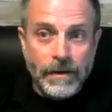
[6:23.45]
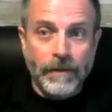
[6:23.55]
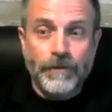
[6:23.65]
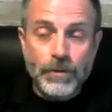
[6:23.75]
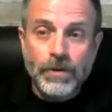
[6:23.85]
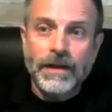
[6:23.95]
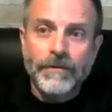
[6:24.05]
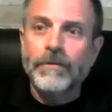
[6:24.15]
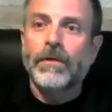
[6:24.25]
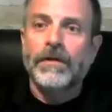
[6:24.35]
If you can
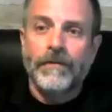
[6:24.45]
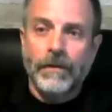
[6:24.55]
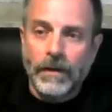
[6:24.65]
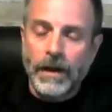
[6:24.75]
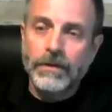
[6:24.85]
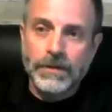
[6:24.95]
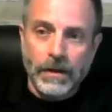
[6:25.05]
even live, I used